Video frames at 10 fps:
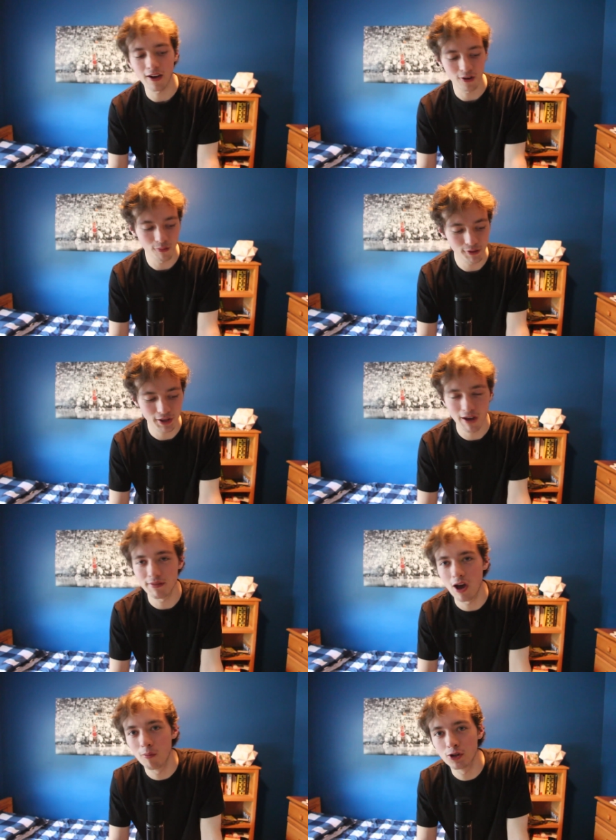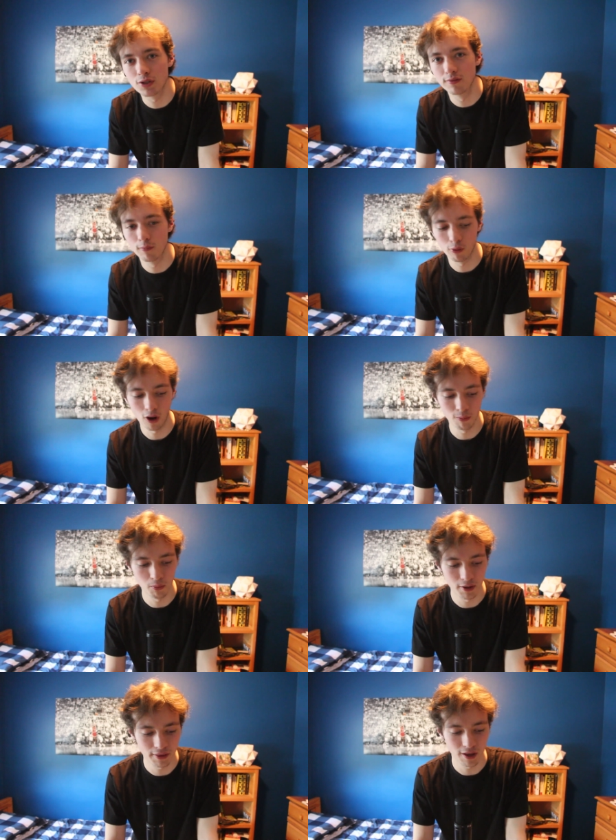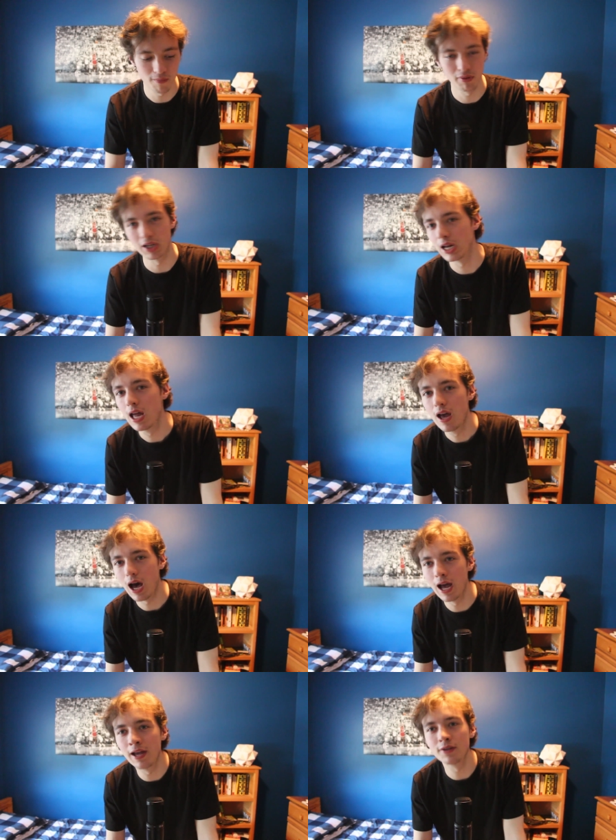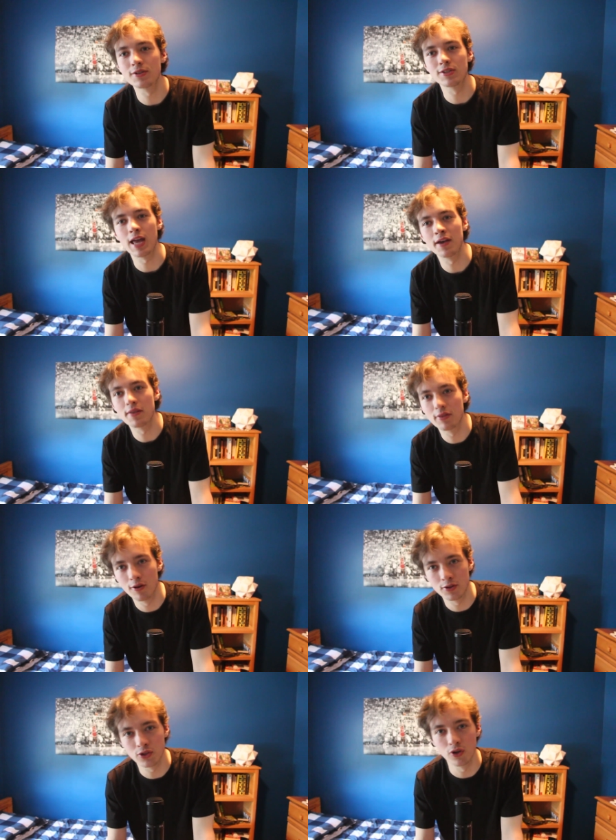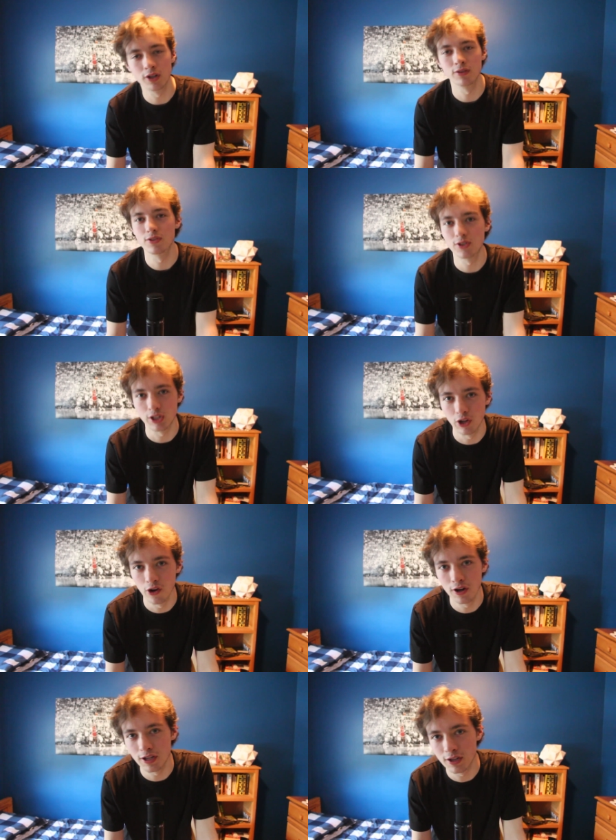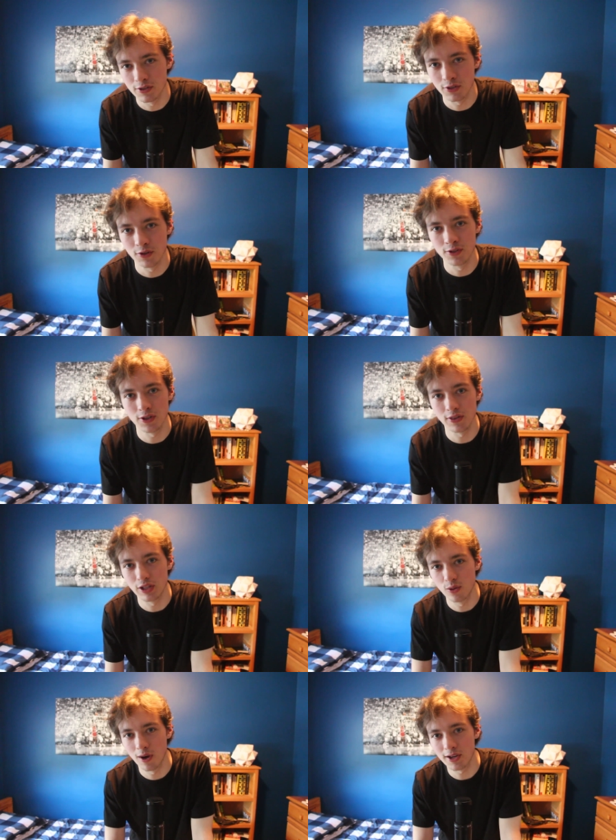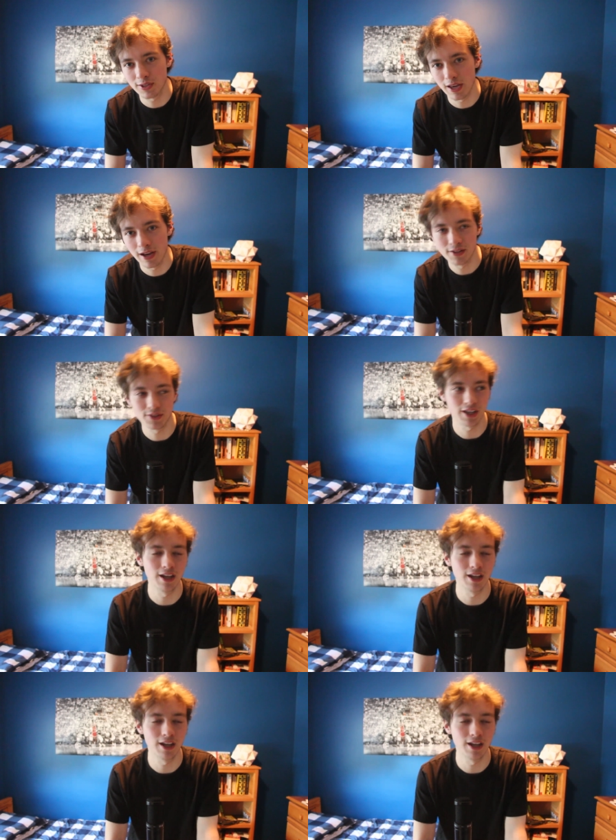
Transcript: I don't really have that much of a problem with it, but I understand that there are certain security concerns that the US has,